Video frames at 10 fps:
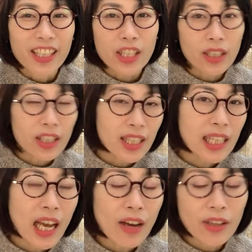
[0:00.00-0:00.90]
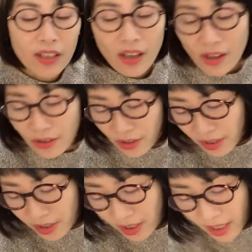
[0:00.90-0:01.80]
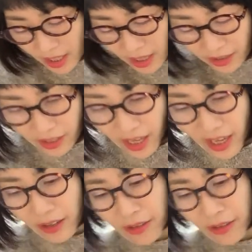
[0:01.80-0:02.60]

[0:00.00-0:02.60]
So see how it goes, okay?